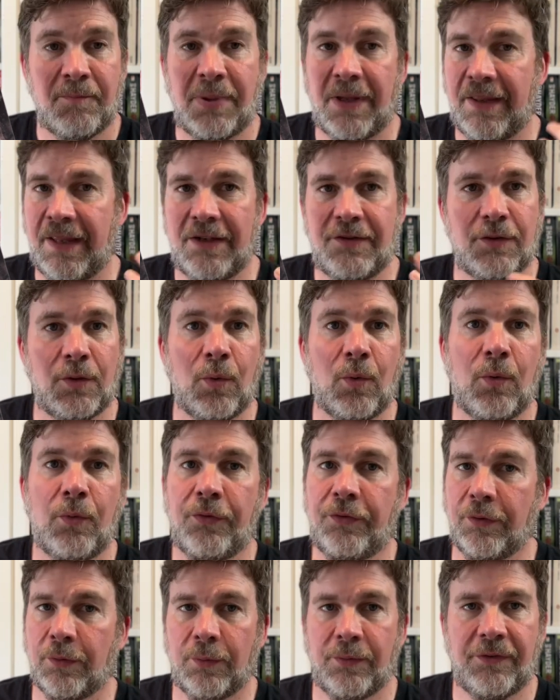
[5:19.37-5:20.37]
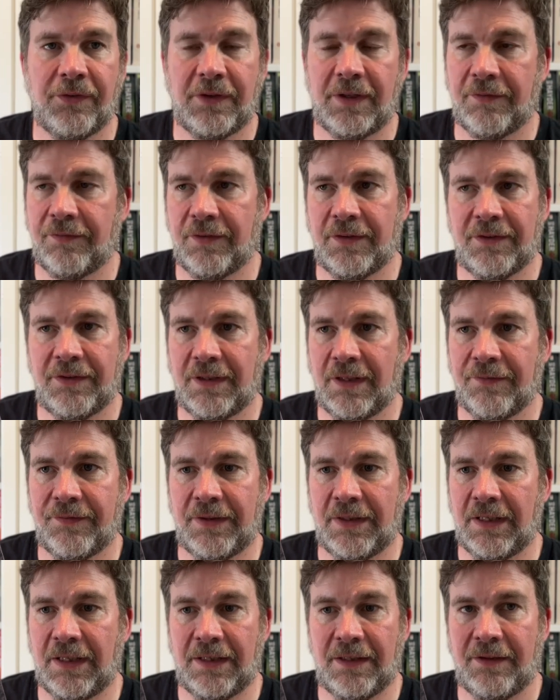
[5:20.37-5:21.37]
But there's all sorts of different stuff
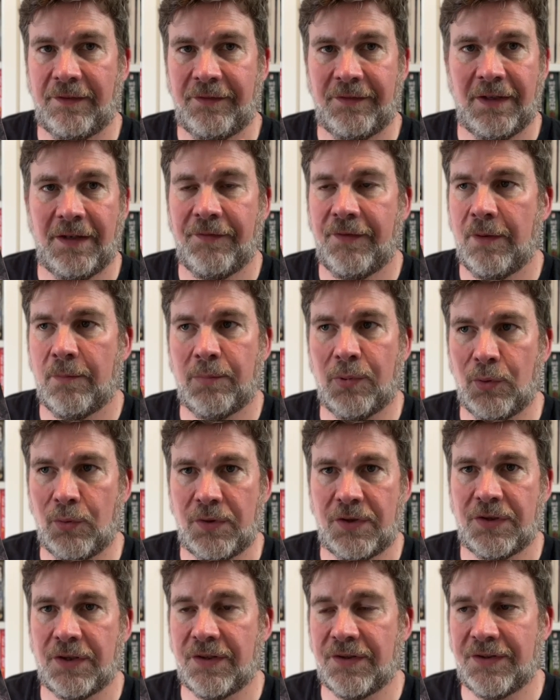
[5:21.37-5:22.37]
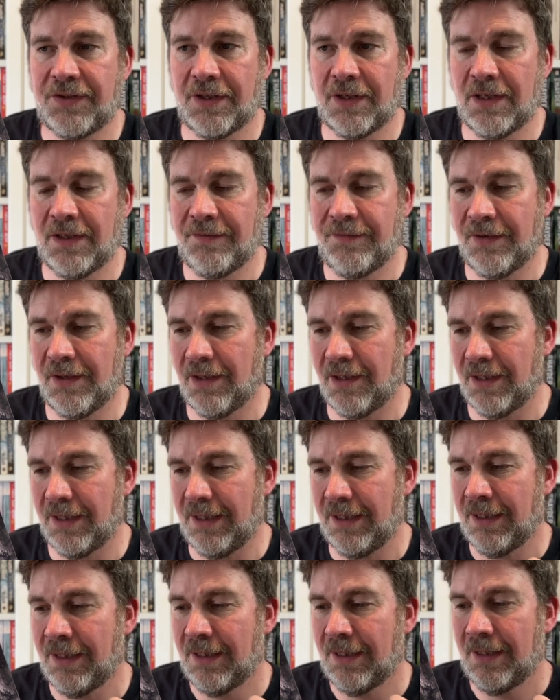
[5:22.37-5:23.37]
in here. There's stuff that borders on sci
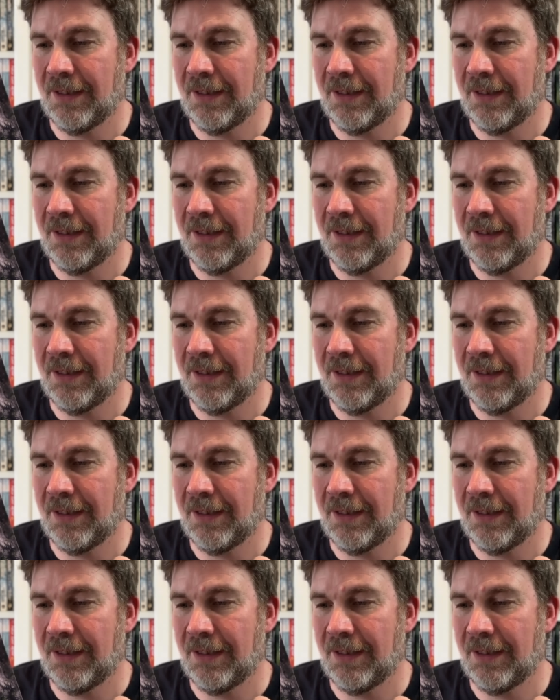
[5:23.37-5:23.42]
fi.